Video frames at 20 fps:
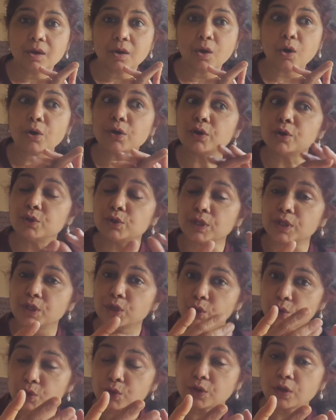or you can
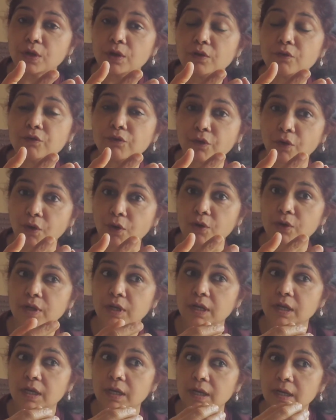look for
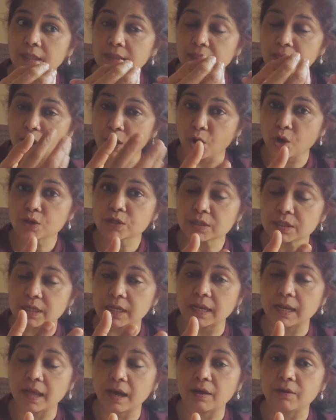the lost
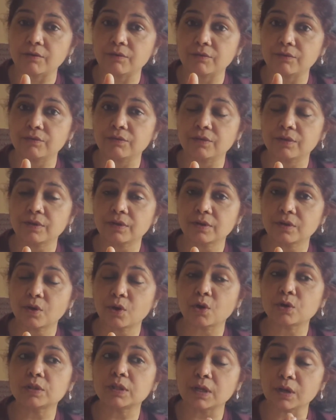love
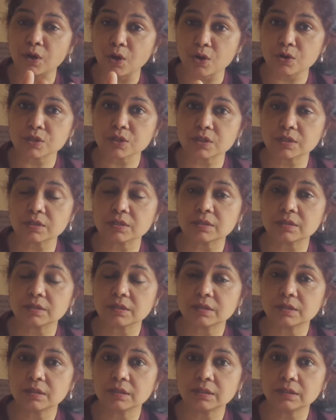or the lost
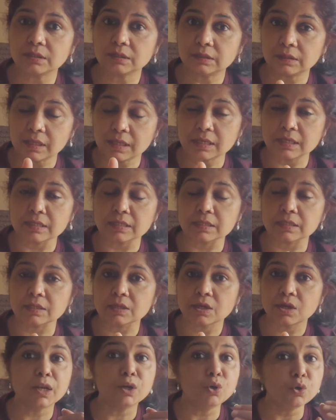
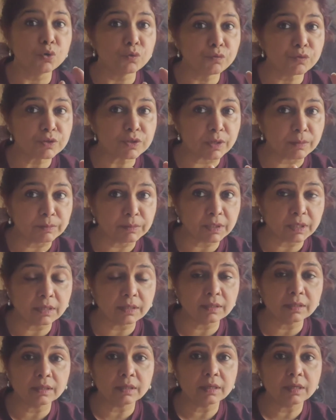things and look for
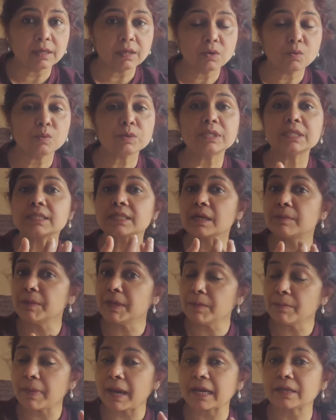something which is
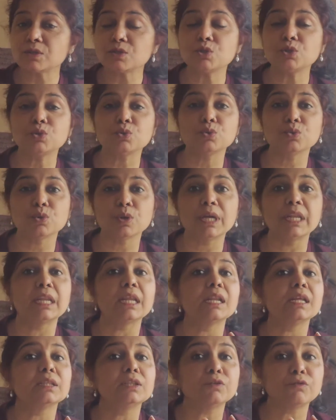coming back to you
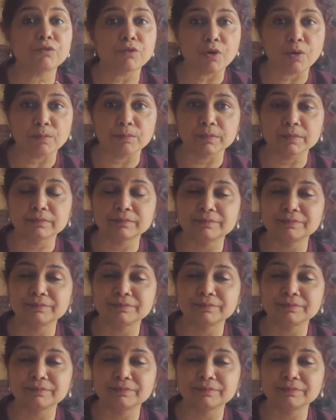in another form.